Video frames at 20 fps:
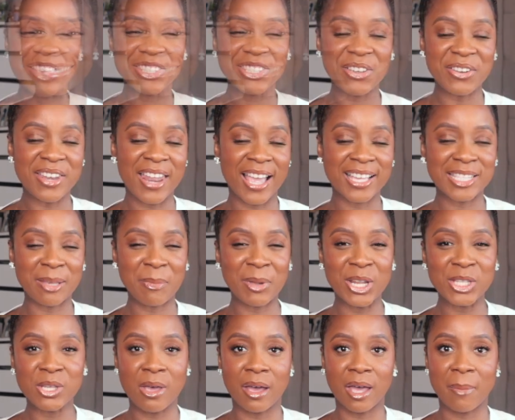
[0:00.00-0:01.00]
So next I'm
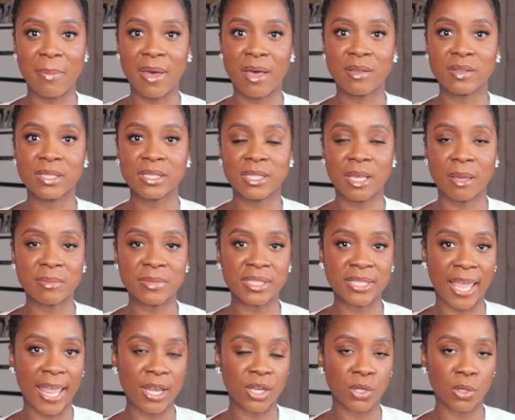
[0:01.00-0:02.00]
going to talk about some
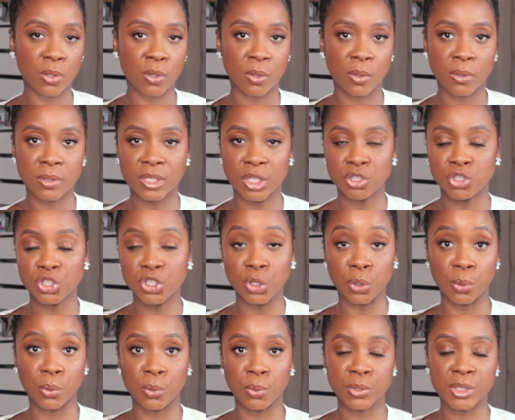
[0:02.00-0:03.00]
sandals and
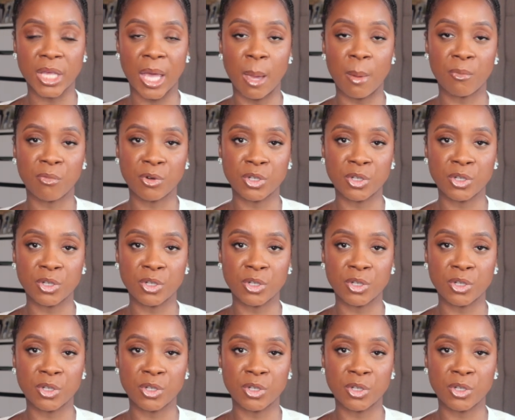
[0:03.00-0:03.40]
shoes um,